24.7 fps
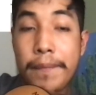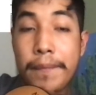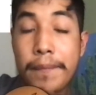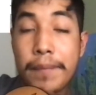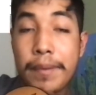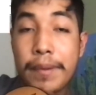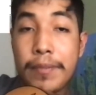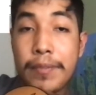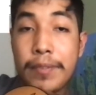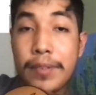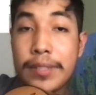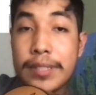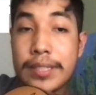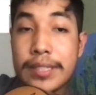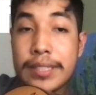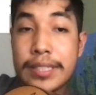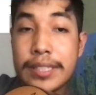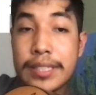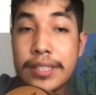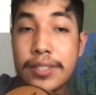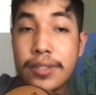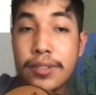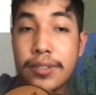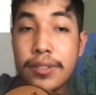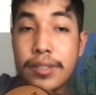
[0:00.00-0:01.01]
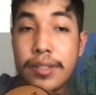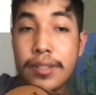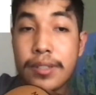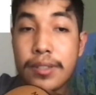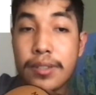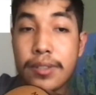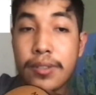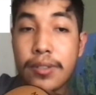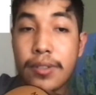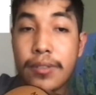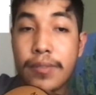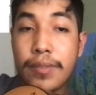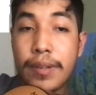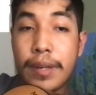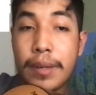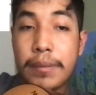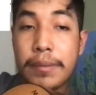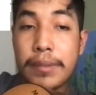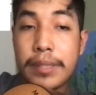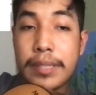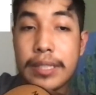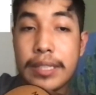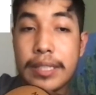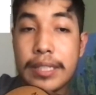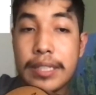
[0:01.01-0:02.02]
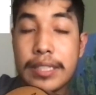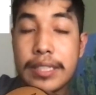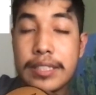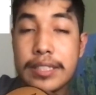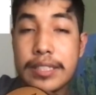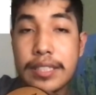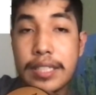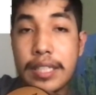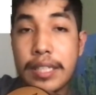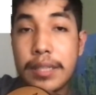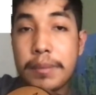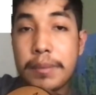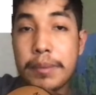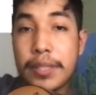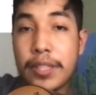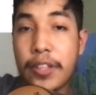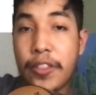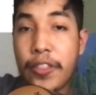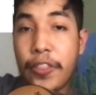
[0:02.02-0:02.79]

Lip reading: But for the D chord family, it's gotta be